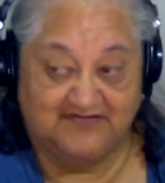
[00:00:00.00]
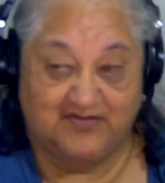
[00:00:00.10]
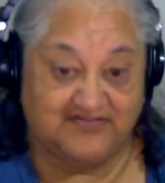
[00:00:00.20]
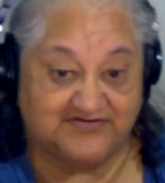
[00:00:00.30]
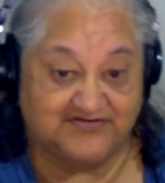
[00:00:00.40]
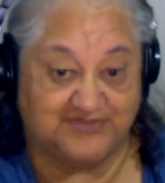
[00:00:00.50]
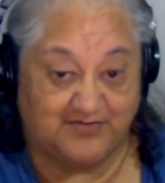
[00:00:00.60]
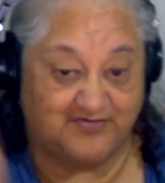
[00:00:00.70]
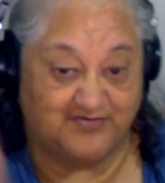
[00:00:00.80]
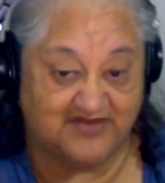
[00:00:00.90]
whether it's
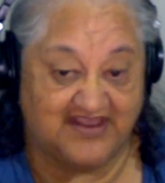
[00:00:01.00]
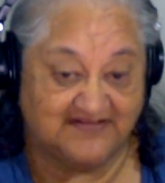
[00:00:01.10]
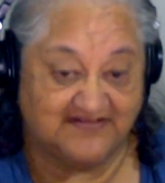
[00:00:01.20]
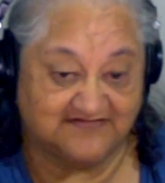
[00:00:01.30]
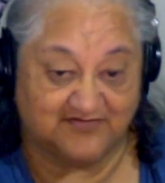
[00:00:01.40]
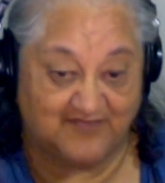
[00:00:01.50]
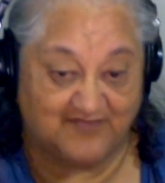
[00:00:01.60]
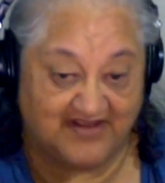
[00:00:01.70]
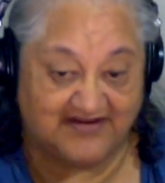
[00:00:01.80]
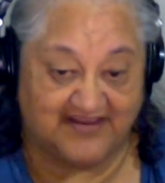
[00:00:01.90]
your broadcast or
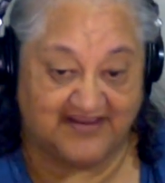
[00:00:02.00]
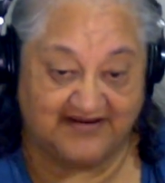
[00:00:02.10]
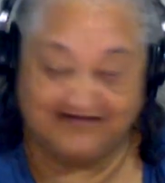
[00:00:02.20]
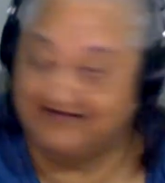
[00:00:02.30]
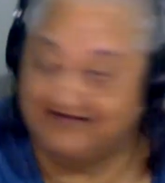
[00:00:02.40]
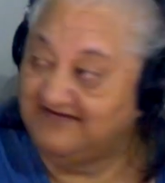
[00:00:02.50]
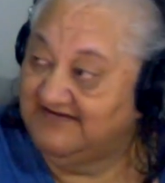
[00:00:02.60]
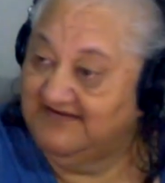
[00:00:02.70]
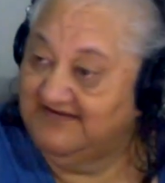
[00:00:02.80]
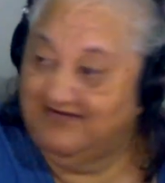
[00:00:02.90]
mine again,
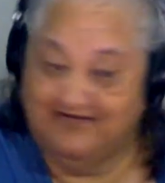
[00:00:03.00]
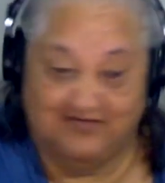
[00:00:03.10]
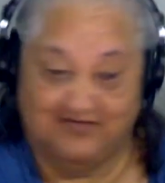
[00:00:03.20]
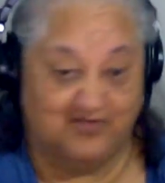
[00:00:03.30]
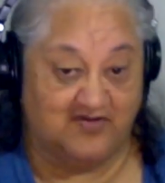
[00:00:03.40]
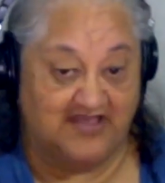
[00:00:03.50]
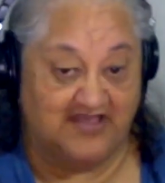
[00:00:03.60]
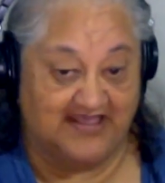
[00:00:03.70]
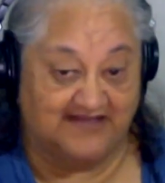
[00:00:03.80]
or